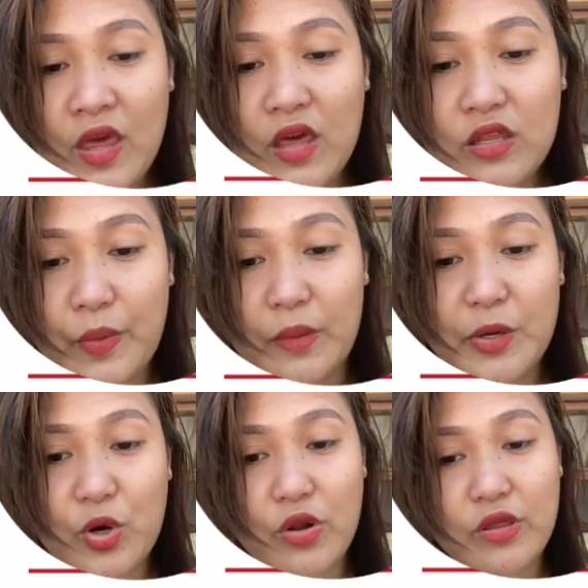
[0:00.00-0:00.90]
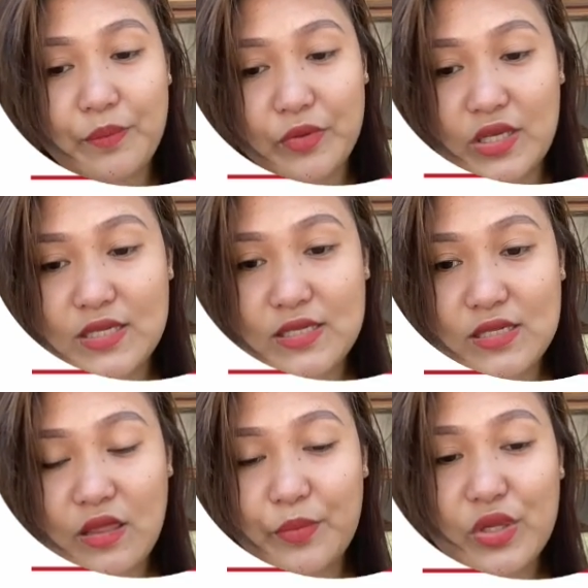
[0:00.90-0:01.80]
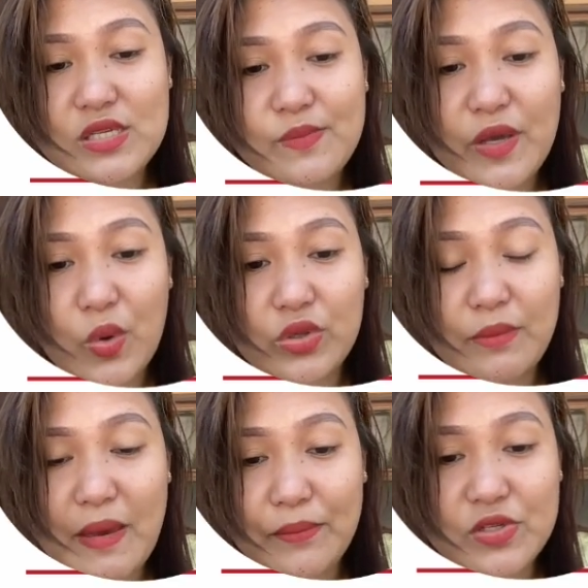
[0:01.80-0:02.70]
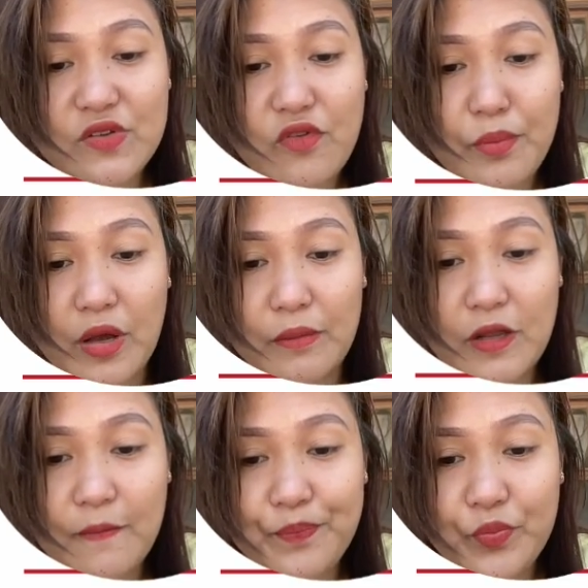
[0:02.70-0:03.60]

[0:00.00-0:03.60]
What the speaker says: and the public are the police. The police, being only members of the public,